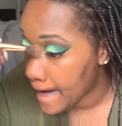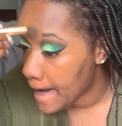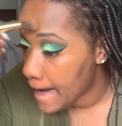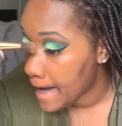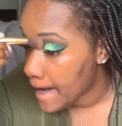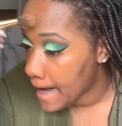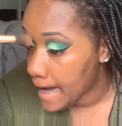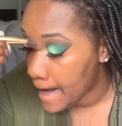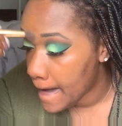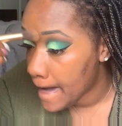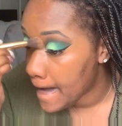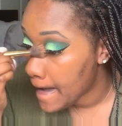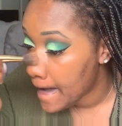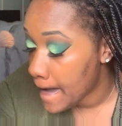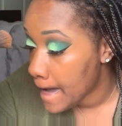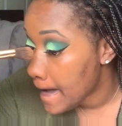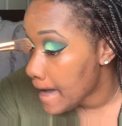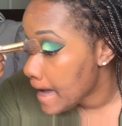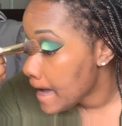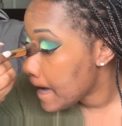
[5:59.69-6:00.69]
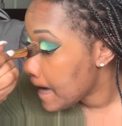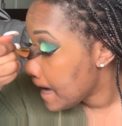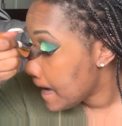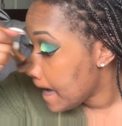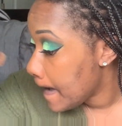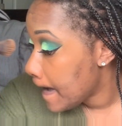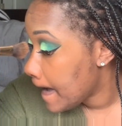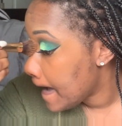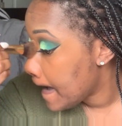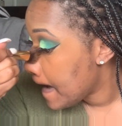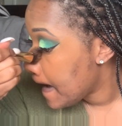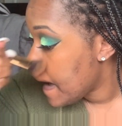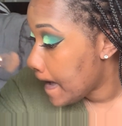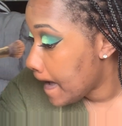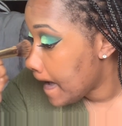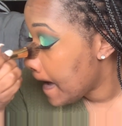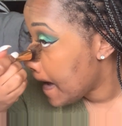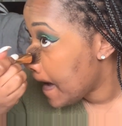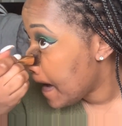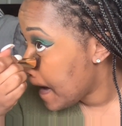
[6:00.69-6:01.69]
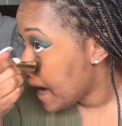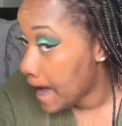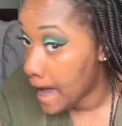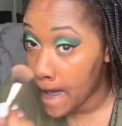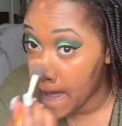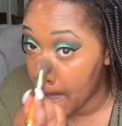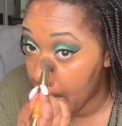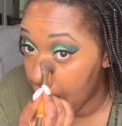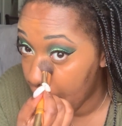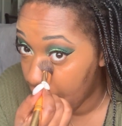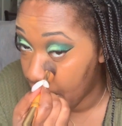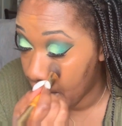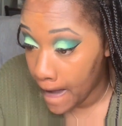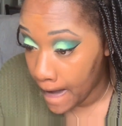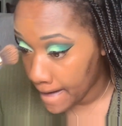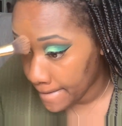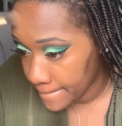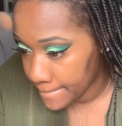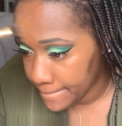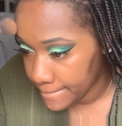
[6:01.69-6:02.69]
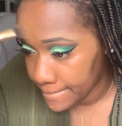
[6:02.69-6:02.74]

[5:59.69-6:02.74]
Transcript: And just blend that in. Make sure you get